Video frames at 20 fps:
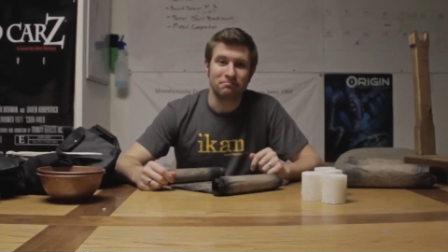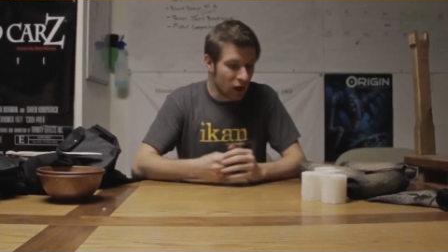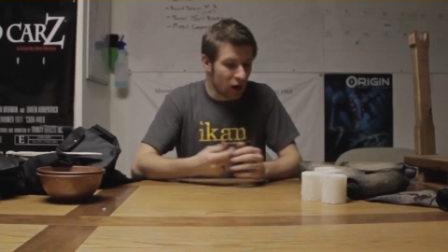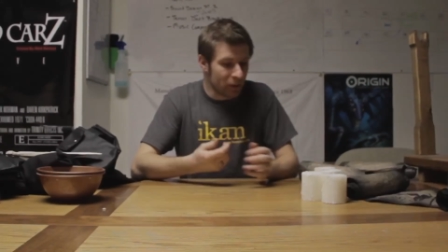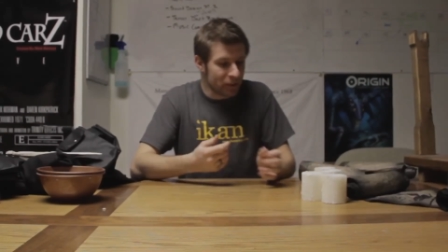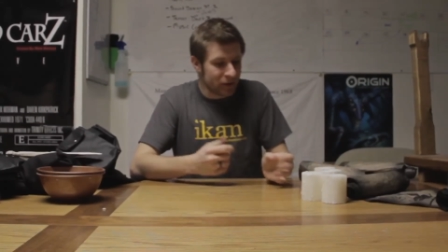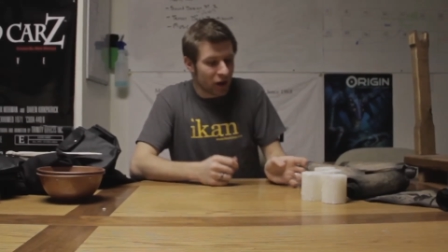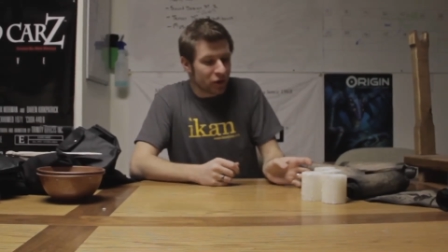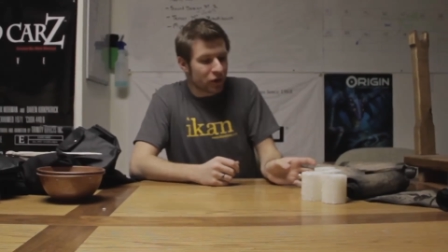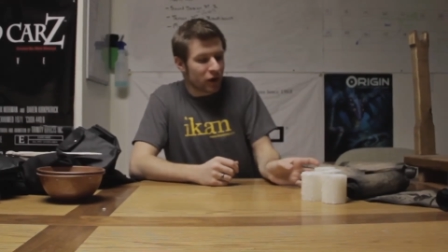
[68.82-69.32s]

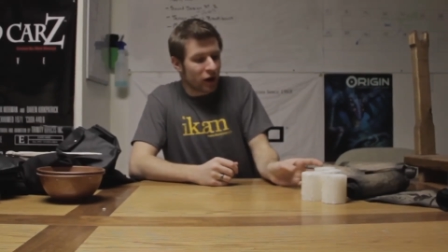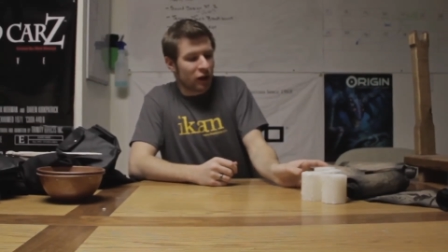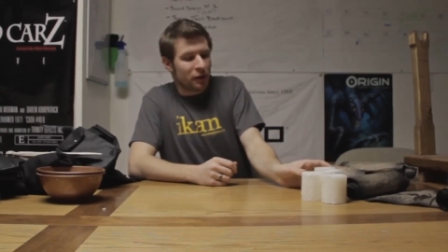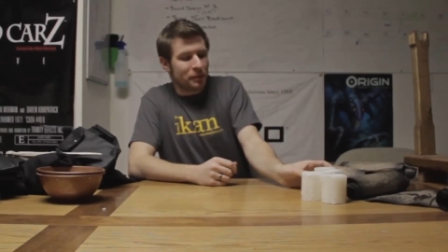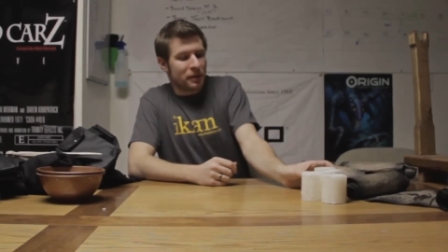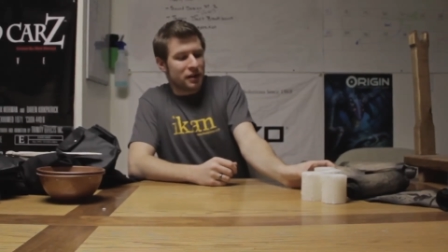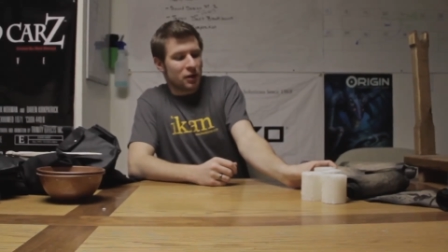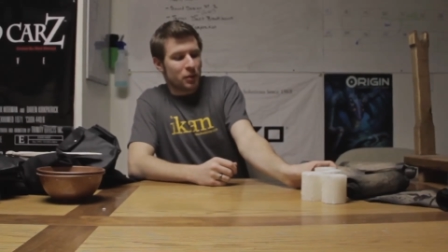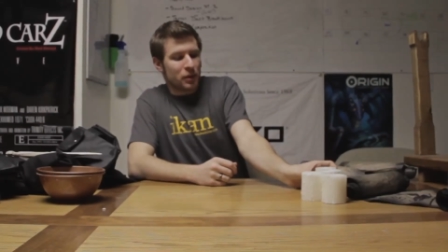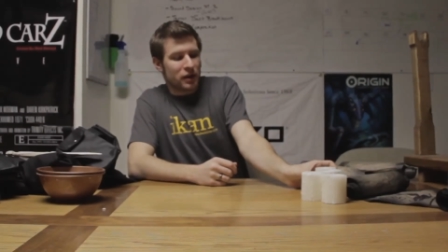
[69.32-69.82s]
Another
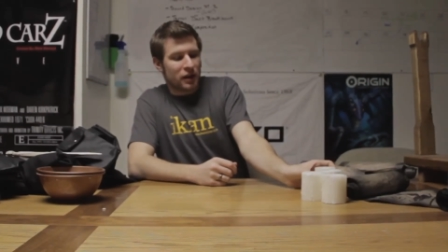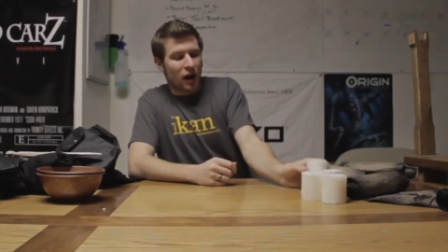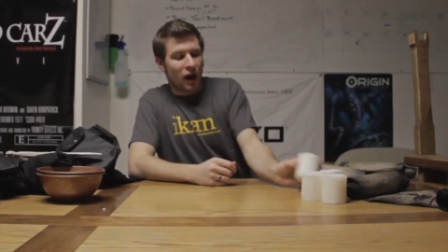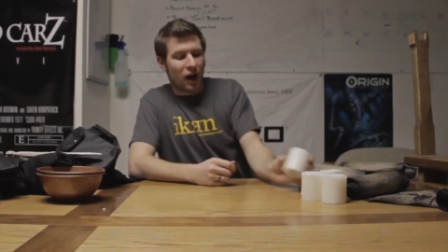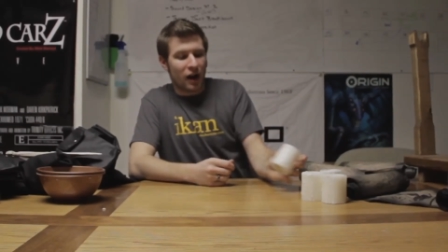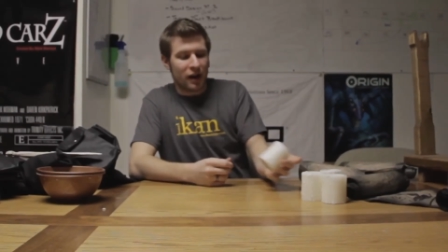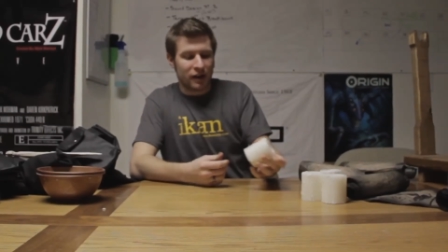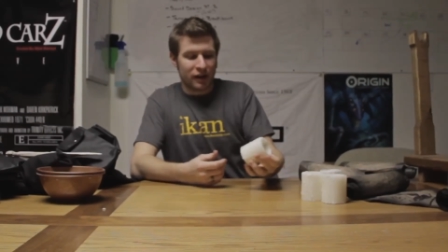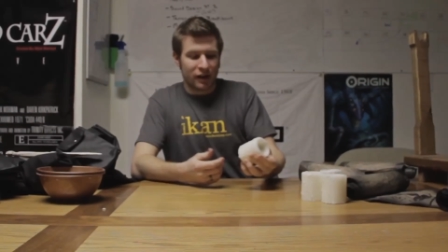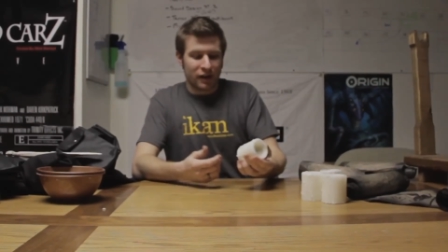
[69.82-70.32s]
element that we
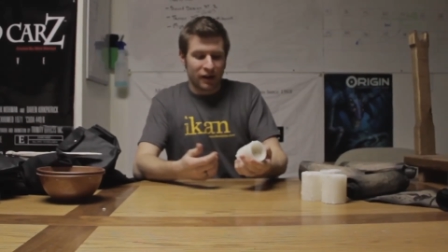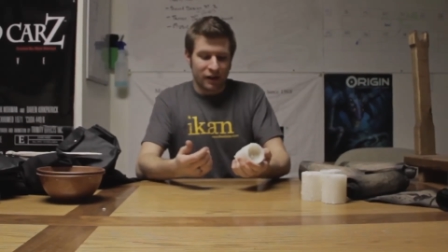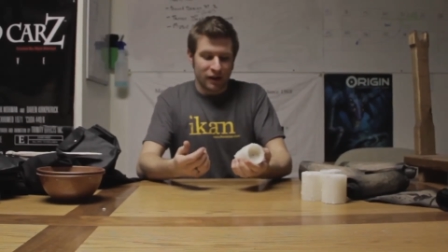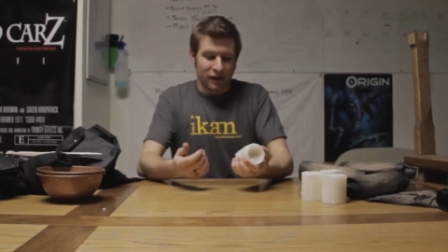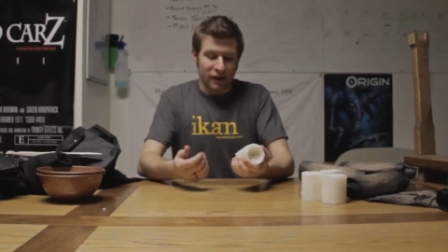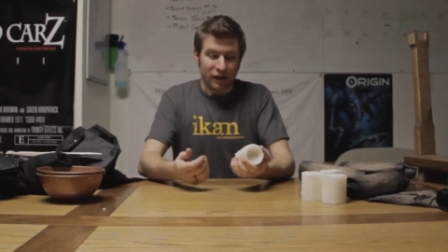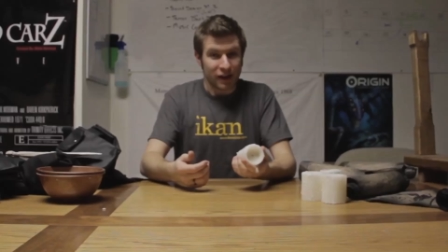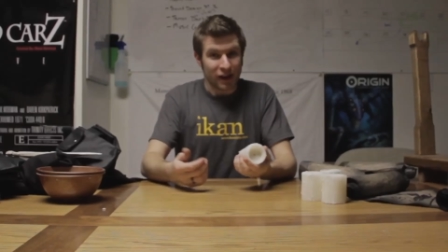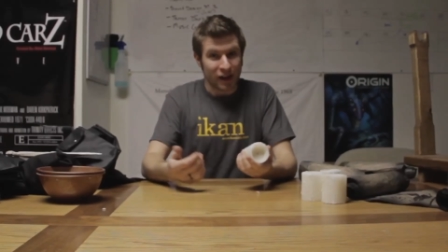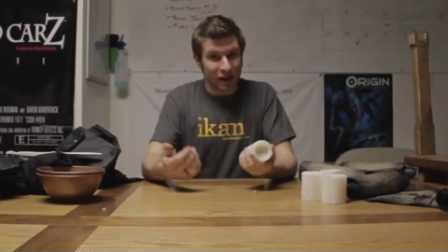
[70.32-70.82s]
got,
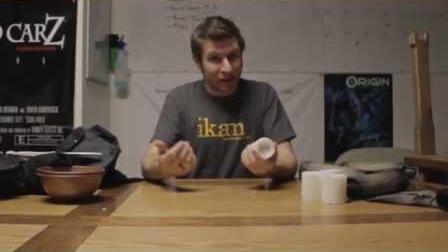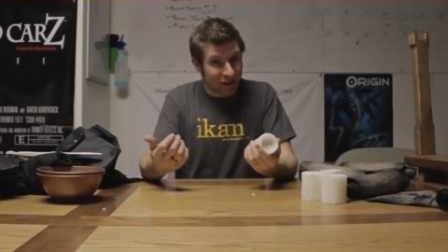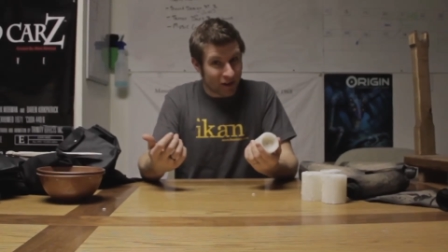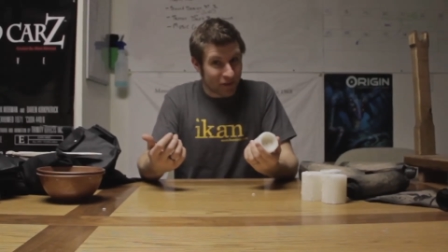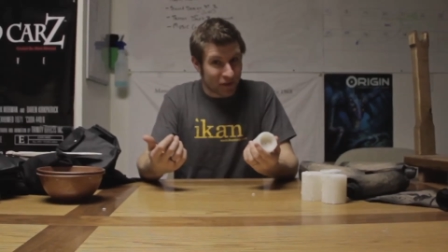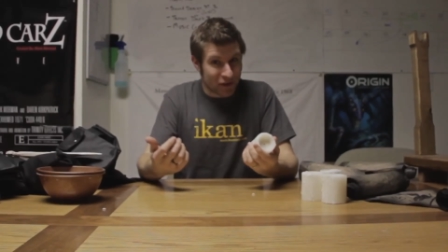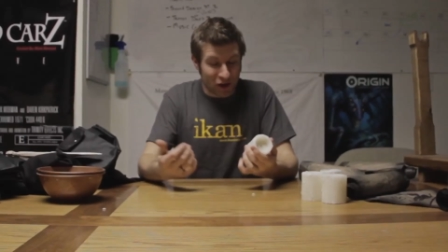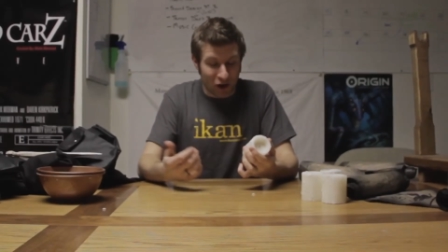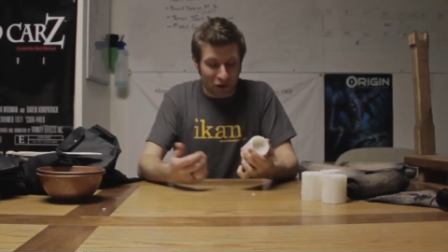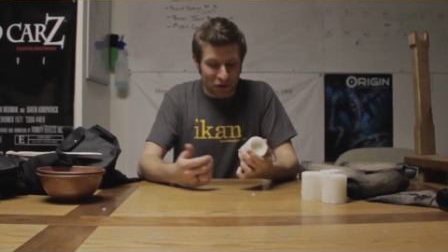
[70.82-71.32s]
again,
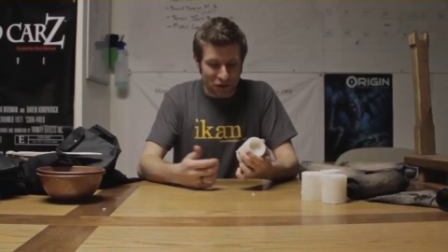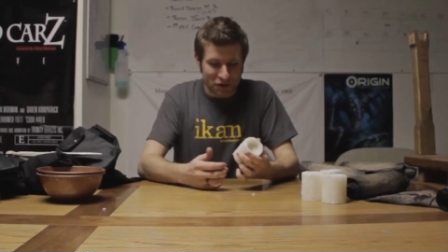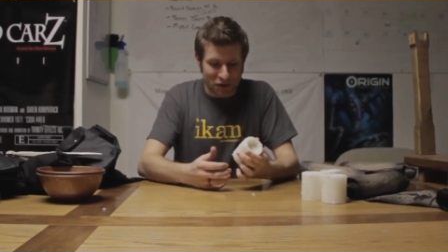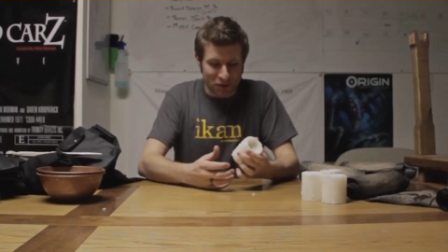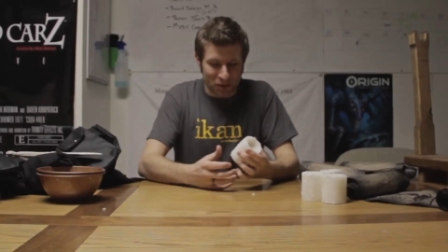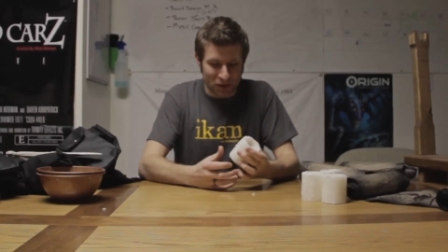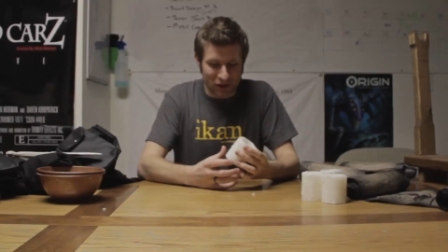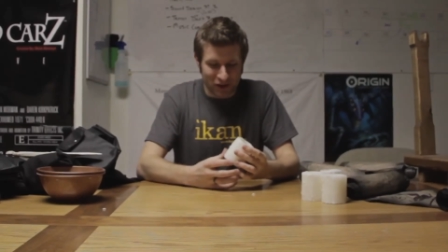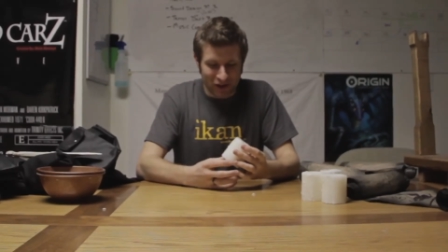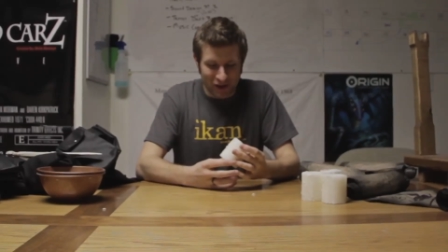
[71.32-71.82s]
at the dollar
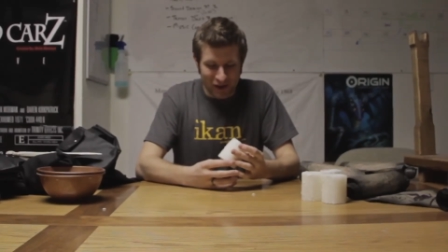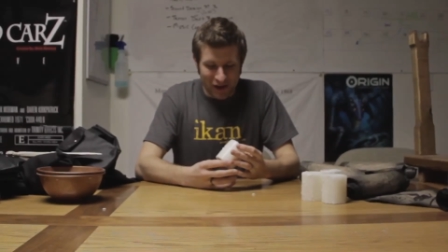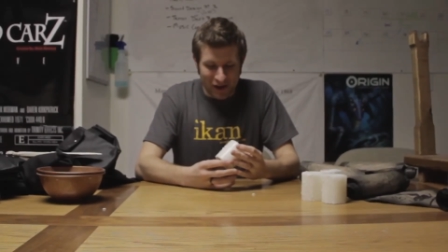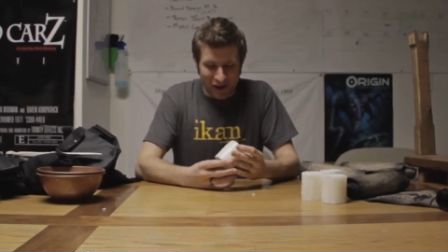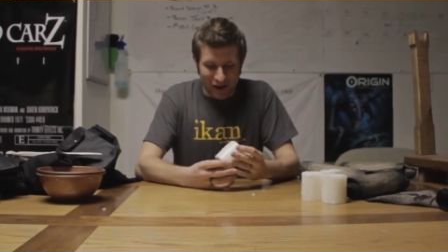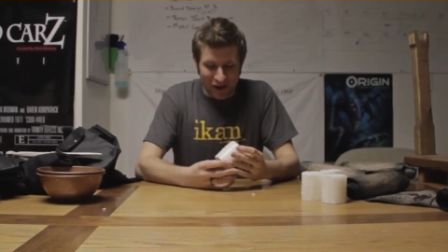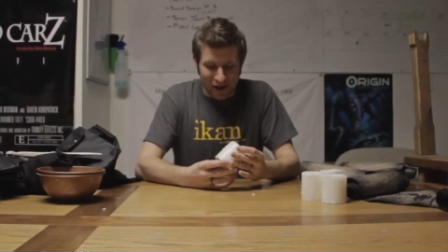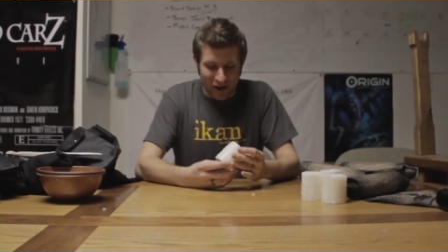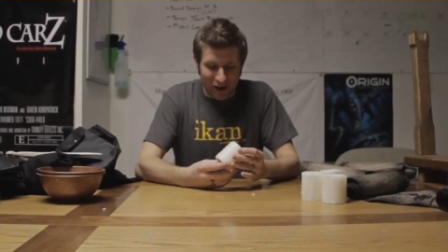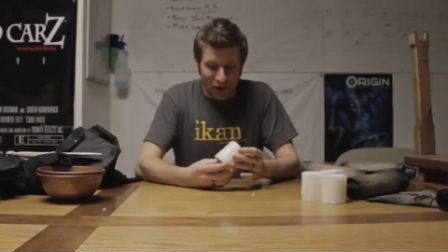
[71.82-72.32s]
store,
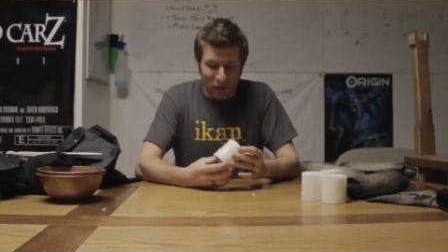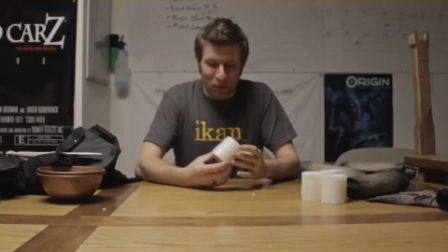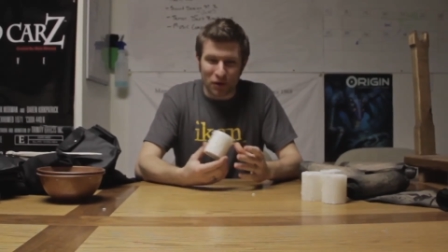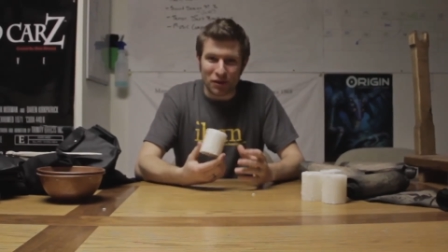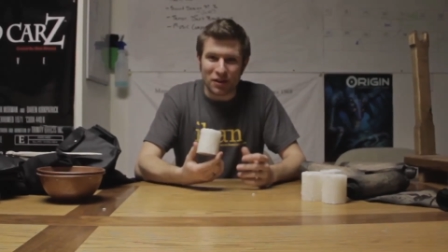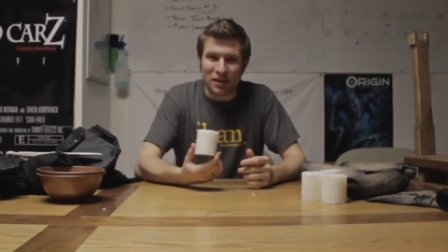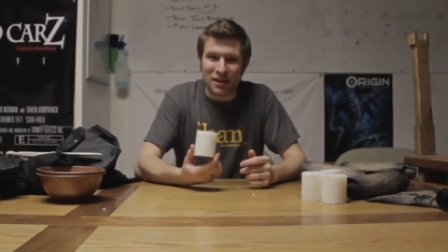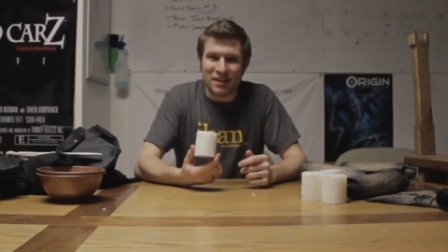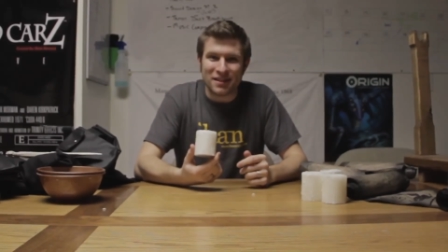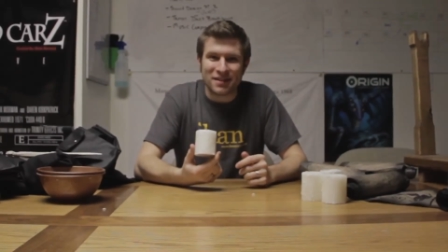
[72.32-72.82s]

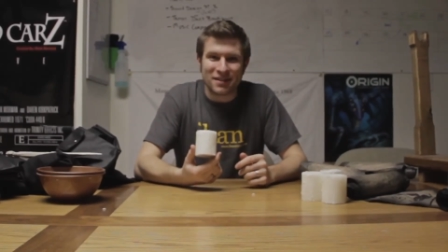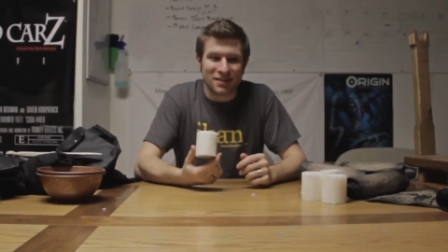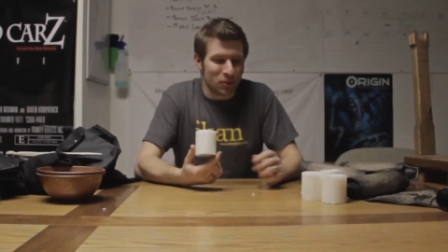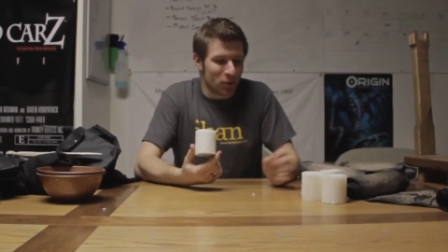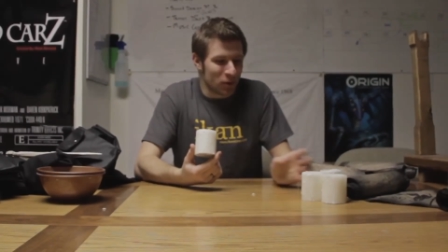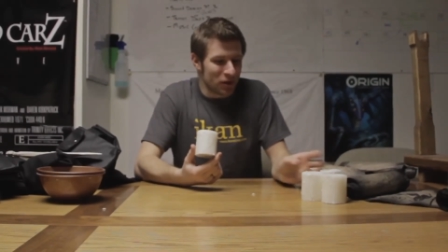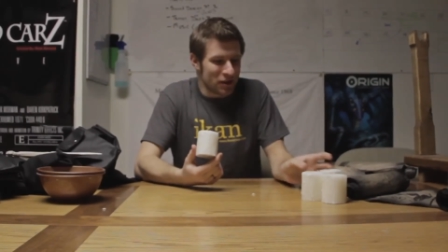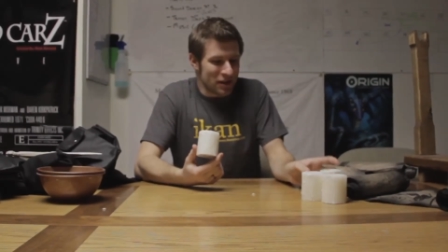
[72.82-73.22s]
were these